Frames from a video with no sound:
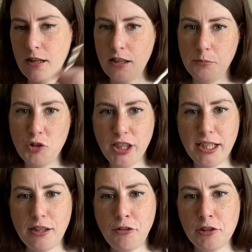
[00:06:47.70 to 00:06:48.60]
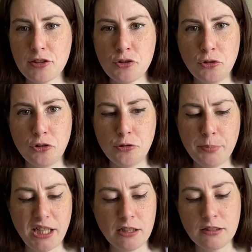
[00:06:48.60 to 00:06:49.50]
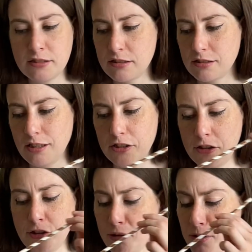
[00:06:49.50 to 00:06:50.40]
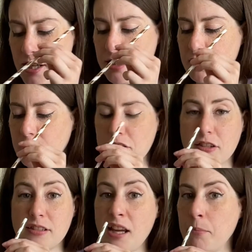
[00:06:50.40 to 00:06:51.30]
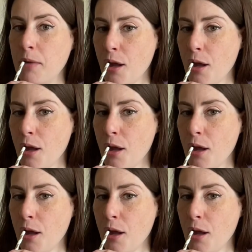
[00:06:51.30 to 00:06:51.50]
I'm drinking it through a straw because I don't know why, I just am.